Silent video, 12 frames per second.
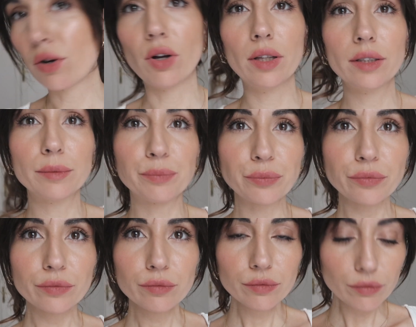you call it,
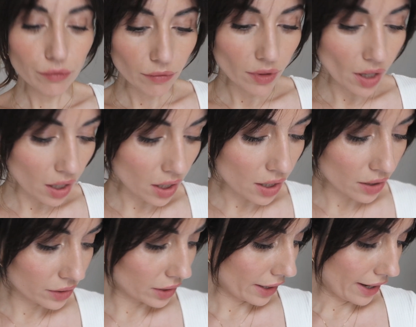
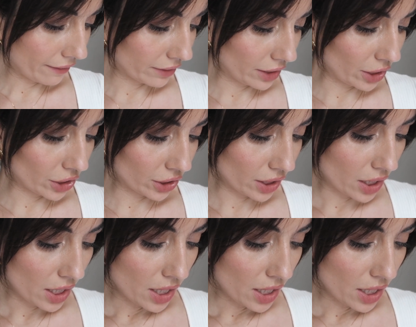that I have here.